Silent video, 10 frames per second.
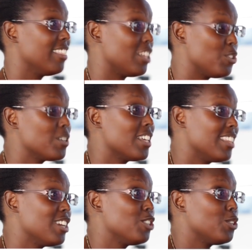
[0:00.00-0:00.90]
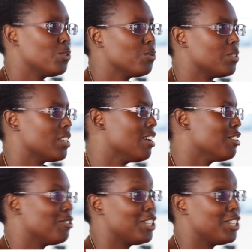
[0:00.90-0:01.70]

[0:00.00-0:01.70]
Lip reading: that you can then use to